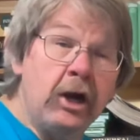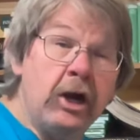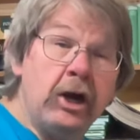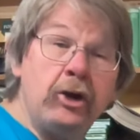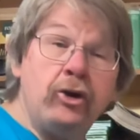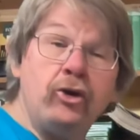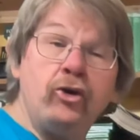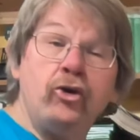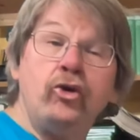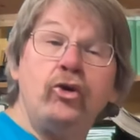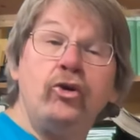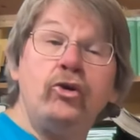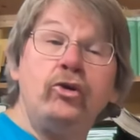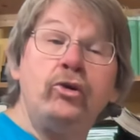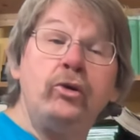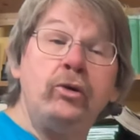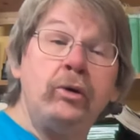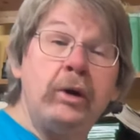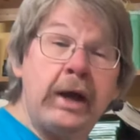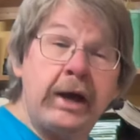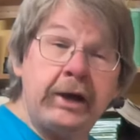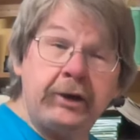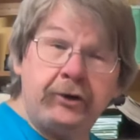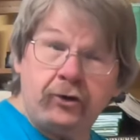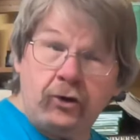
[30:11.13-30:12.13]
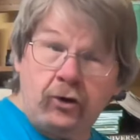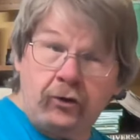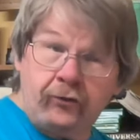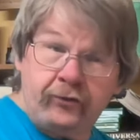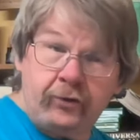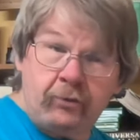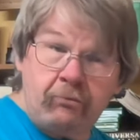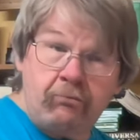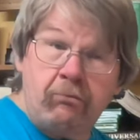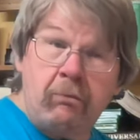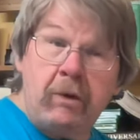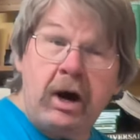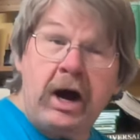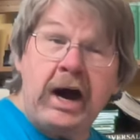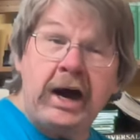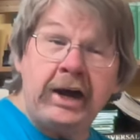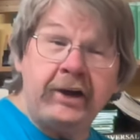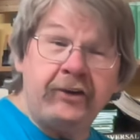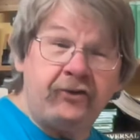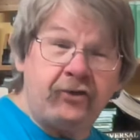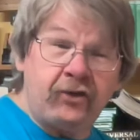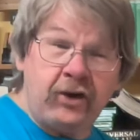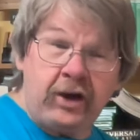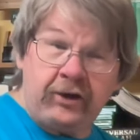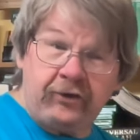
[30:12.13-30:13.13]
and ululate over
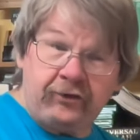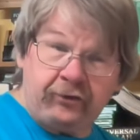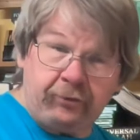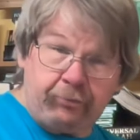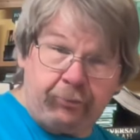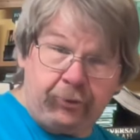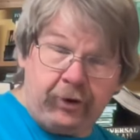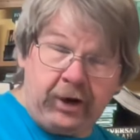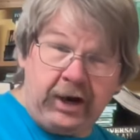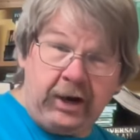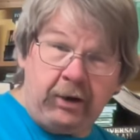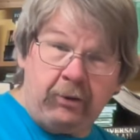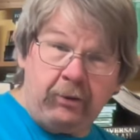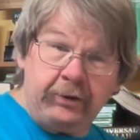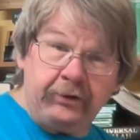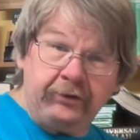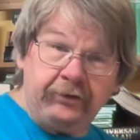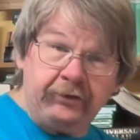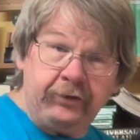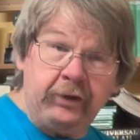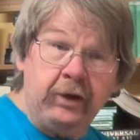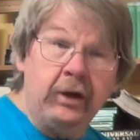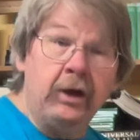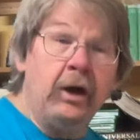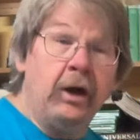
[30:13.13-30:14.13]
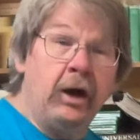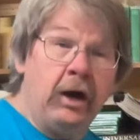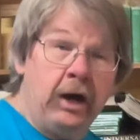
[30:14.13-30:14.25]
my chess prowess.